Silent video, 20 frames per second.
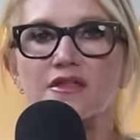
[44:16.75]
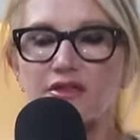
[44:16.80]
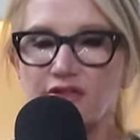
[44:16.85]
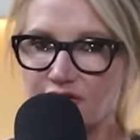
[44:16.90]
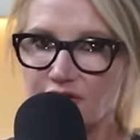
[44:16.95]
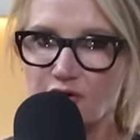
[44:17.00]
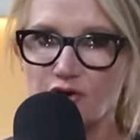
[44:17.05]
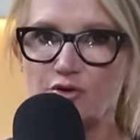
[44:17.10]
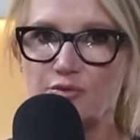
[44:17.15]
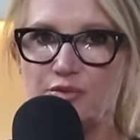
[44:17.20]
The
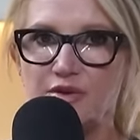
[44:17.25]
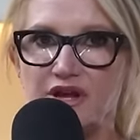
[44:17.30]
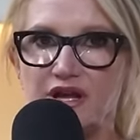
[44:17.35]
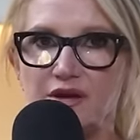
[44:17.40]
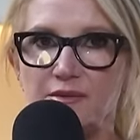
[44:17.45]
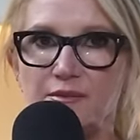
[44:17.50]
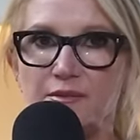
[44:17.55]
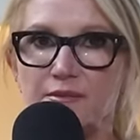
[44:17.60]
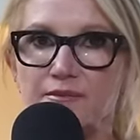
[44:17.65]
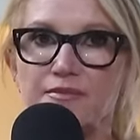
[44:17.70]
third
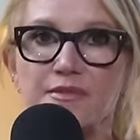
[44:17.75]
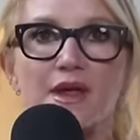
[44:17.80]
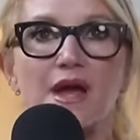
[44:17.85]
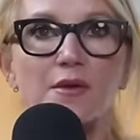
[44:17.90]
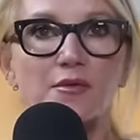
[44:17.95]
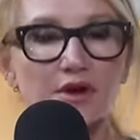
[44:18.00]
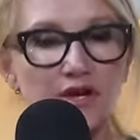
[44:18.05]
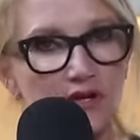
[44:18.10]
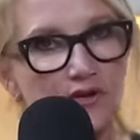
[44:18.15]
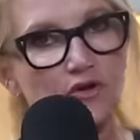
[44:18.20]
P,
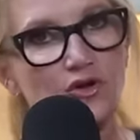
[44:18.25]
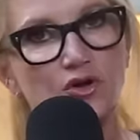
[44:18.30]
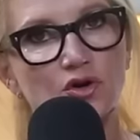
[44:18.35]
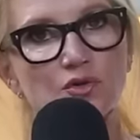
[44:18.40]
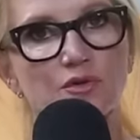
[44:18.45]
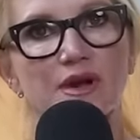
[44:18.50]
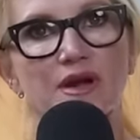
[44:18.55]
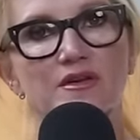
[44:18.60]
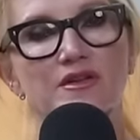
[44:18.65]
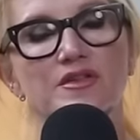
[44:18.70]
I want you to
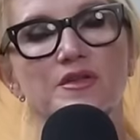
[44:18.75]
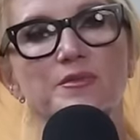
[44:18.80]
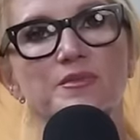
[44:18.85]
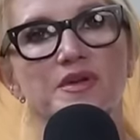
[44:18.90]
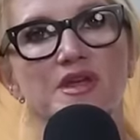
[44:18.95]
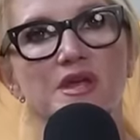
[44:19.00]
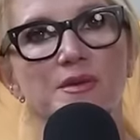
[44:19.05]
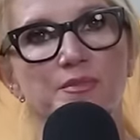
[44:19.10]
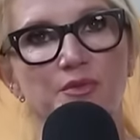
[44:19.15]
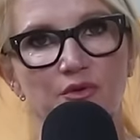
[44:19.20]
look around at the
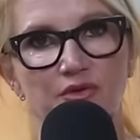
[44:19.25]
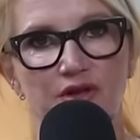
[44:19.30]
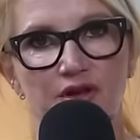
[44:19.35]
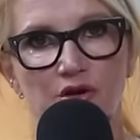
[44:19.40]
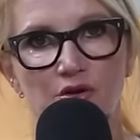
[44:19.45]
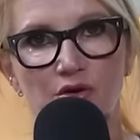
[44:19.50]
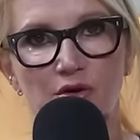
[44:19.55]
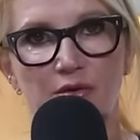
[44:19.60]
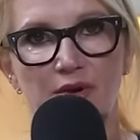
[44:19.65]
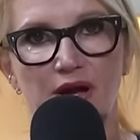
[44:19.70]
people
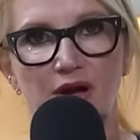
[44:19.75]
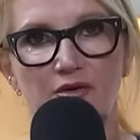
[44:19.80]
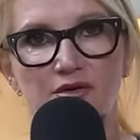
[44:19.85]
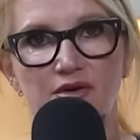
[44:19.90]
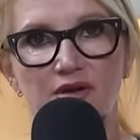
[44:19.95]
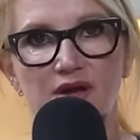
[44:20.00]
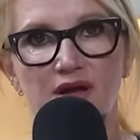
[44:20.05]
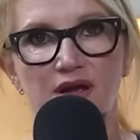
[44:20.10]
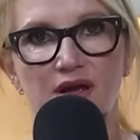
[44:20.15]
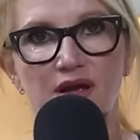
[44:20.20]
that you're
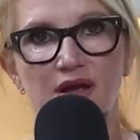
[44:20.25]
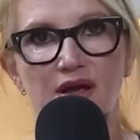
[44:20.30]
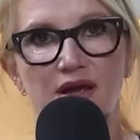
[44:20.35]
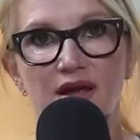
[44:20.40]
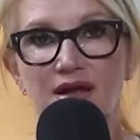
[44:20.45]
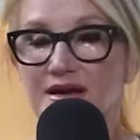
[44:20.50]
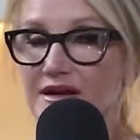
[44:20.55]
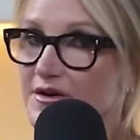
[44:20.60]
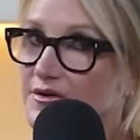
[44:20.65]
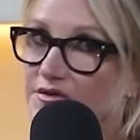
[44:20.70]
around.
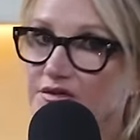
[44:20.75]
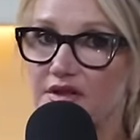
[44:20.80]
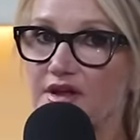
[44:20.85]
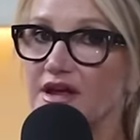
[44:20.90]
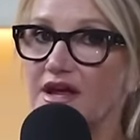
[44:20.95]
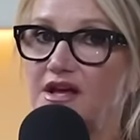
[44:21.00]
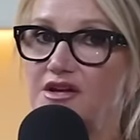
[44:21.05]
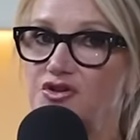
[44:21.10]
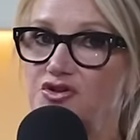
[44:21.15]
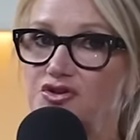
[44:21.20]
And here's
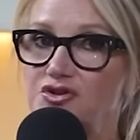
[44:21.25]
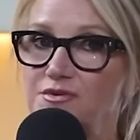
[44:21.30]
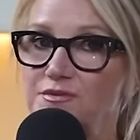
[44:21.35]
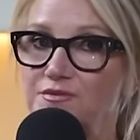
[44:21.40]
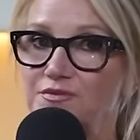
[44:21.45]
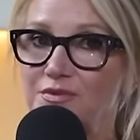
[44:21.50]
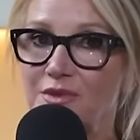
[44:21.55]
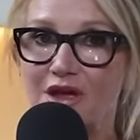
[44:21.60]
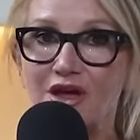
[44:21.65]
the catch.